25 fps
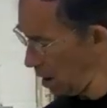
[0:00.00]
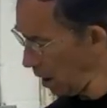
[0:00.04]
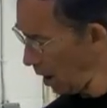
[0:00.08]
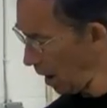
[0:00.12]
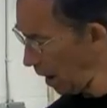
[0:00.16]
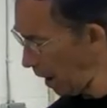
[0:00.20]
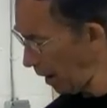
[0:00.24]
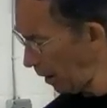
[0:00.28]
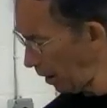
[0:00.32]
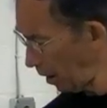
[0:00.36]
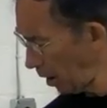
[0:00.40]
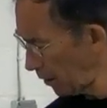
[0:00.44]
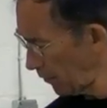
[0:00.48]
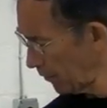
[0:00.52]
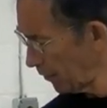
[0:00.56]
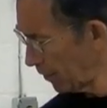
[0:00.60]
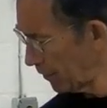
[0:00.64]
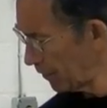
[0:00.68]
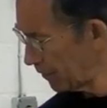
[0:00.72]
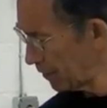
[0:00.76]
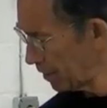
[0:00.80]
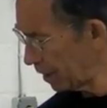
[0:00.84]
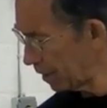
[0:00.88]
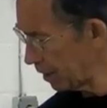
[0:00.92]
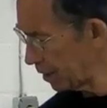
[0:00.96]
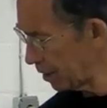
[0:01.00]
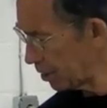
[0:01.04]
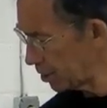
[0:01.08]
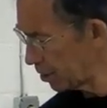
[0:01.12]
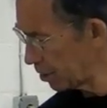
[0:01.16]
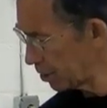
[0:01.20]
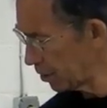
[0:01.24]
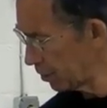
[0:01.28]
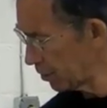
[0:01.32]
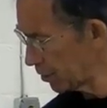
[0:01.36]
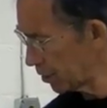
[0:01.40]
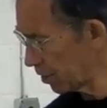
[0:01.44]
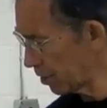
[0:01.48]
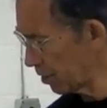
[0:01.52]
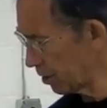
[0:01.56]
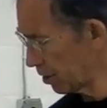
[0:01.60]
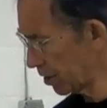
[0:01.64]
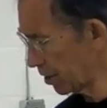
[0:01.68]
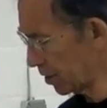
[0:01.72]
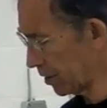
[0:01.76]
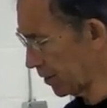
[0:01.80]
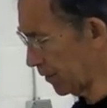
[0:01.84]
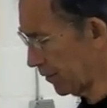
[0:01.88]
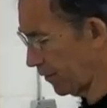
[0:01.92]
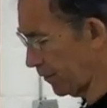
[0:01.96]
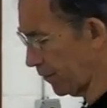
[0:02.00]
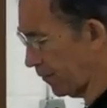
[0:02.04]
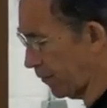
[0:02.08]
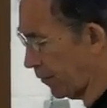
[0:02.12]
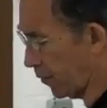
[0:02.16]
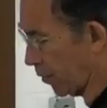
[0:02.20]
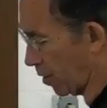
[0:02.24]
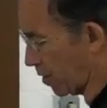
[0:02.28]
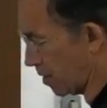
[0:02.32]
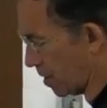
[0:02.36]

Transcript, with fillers: AR 15 shooters for